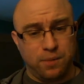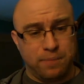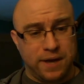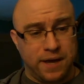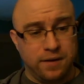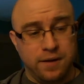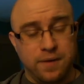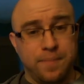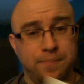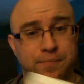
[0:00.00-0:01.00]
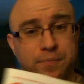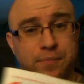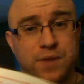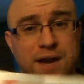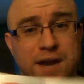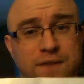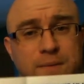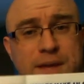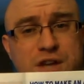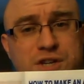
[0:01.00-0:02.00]
bit, you had
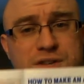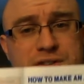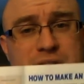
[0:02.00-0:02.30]
information as